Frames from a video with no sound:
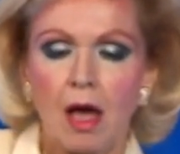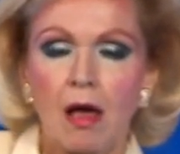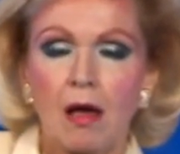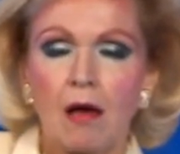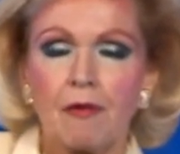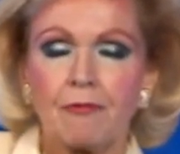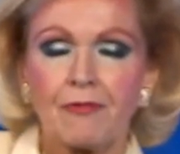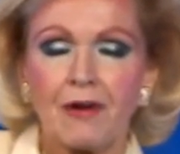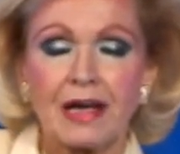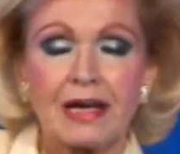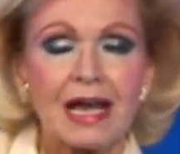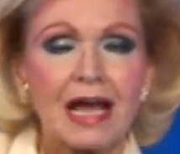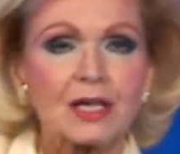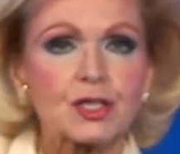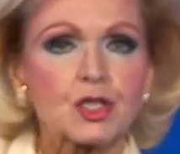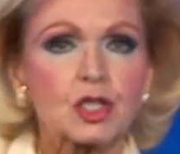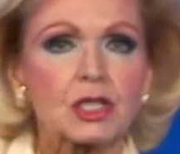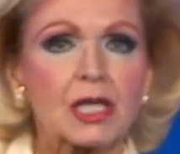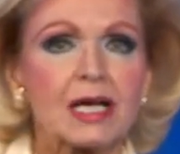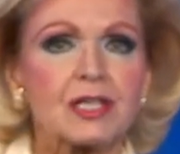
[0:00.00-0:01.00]

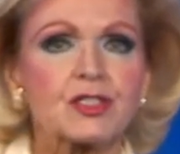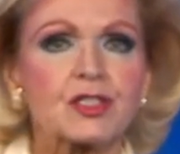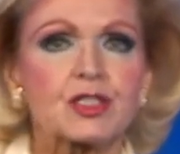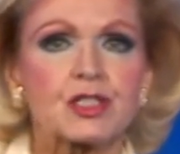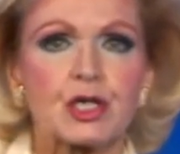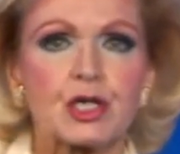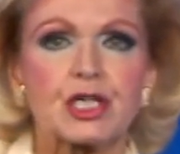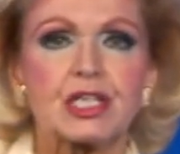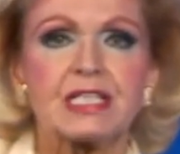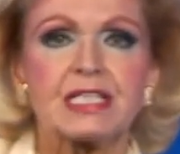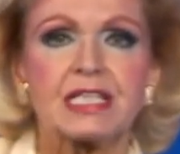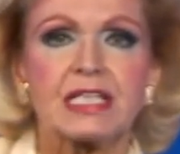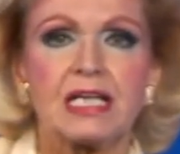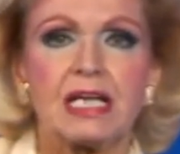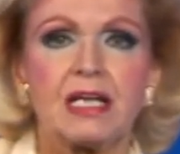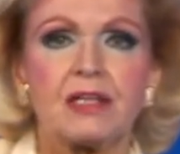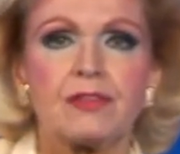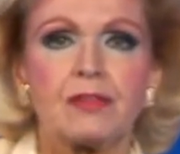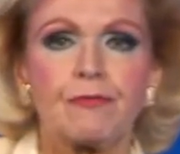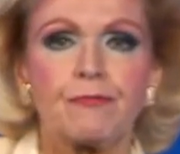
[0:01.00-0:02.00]
financial uncertainty
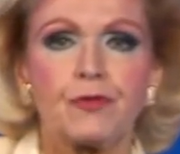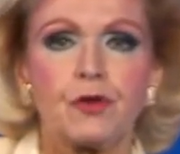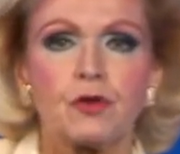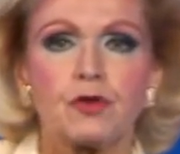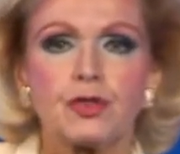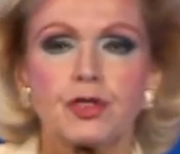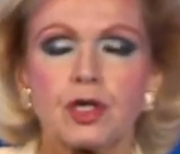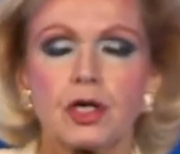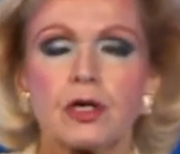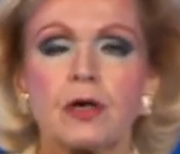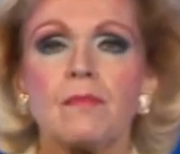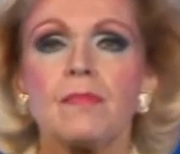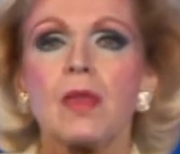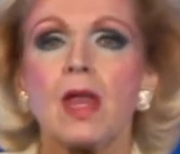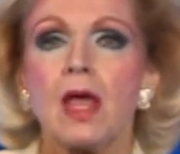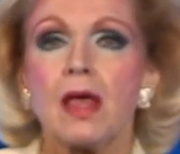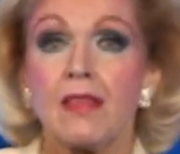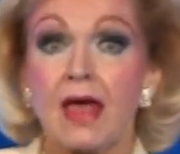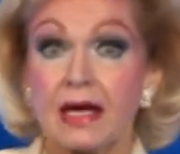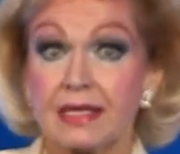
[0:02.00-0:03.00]
in the future.
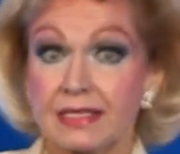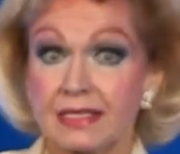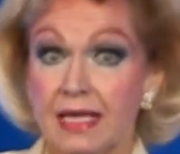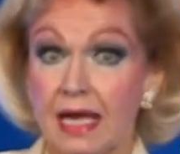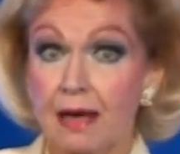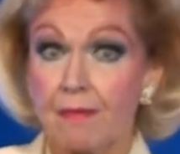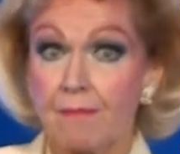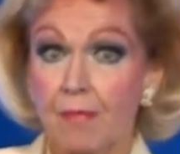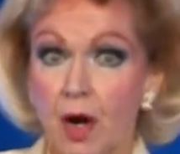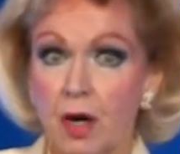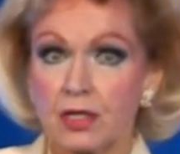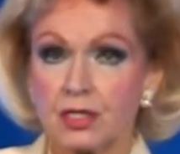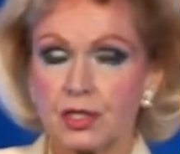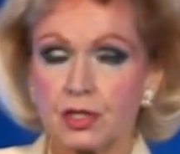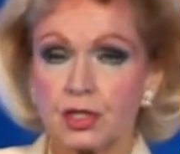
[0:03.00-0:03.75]
That same Mars in